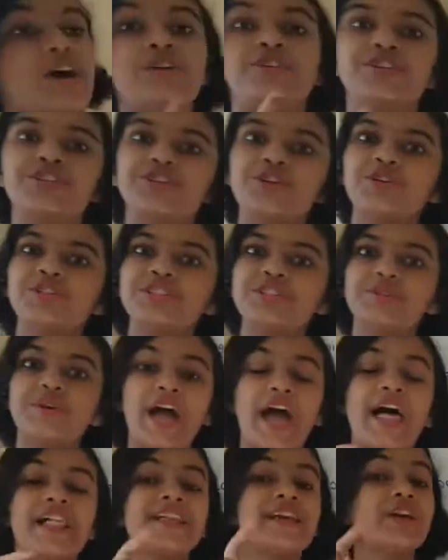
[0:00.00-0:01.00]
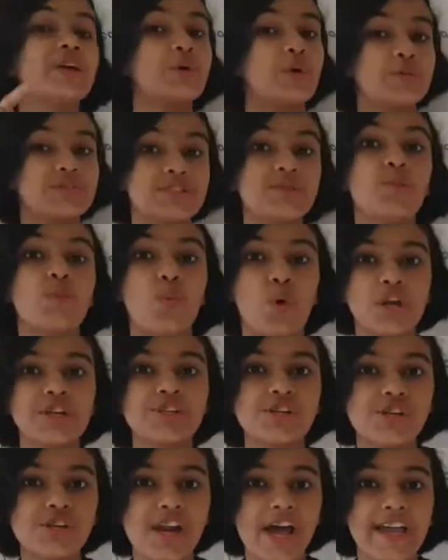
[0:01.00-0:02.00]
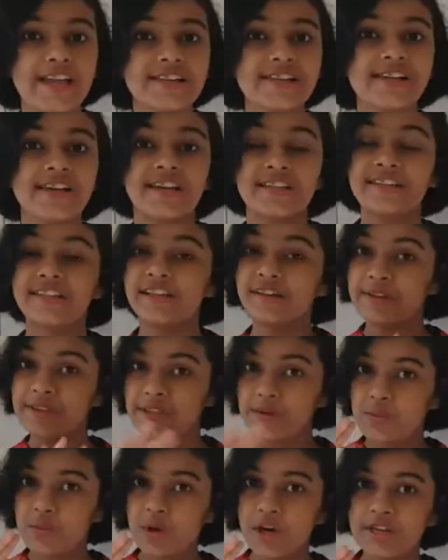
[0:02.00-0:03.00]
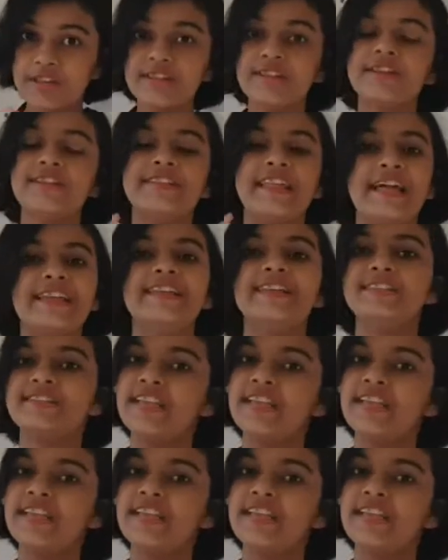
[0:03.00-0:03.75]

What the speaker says: already told you algae grows in water, right? The green one, that is